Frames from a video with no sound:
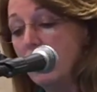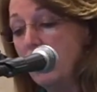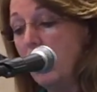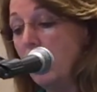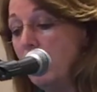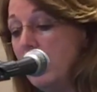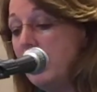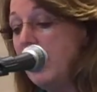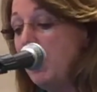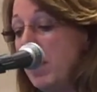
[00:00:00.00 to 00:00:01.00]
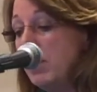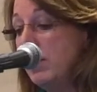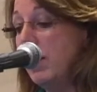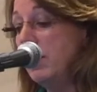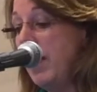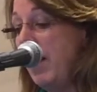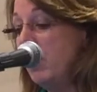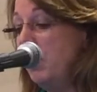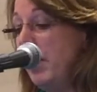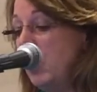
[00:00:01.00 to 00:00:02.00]
So CMS does
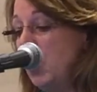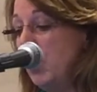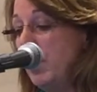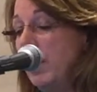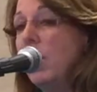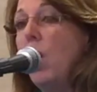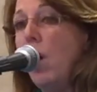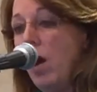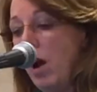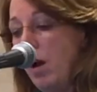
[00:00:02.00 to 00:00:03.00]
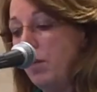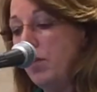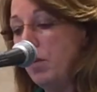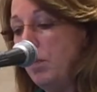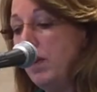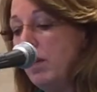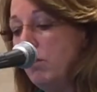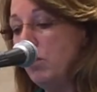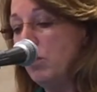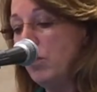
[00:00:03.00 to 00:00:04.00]
have to make sure that the
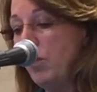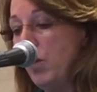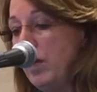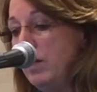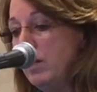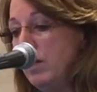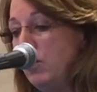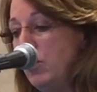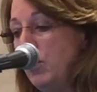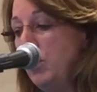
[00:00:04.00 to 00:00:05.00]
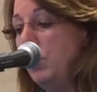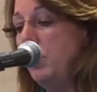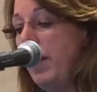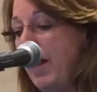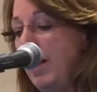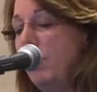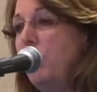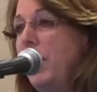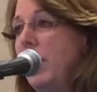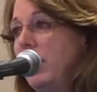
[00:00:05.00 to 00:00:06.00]
billing rules for Incident to
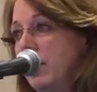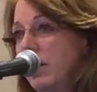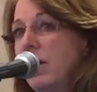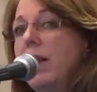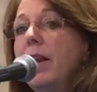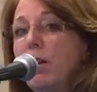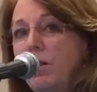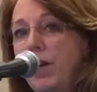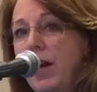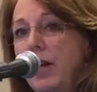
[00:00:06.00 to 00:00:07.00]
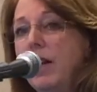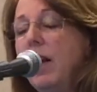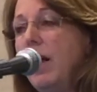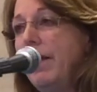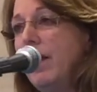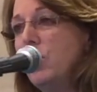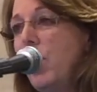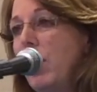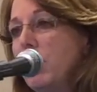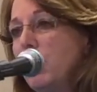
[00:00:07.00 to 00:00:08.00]
have been clarified. That's
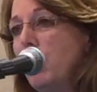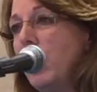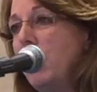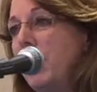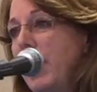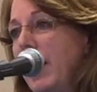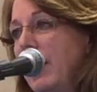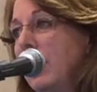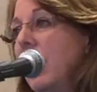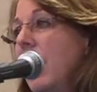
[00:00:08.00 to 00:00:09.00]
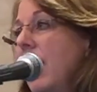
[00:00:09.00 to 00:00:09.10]
why it was brought up again.